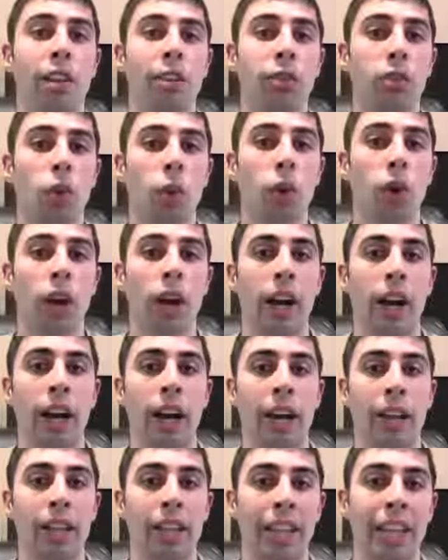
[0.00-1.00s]

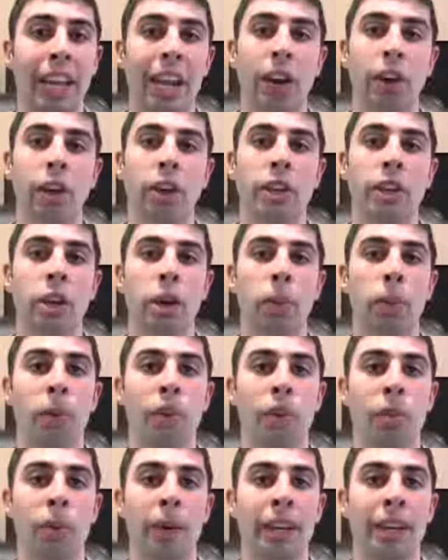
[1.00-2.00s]
for the carrier to
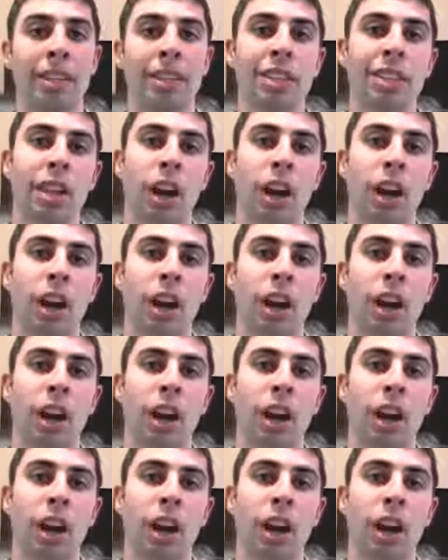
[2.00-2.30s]
approve it because it's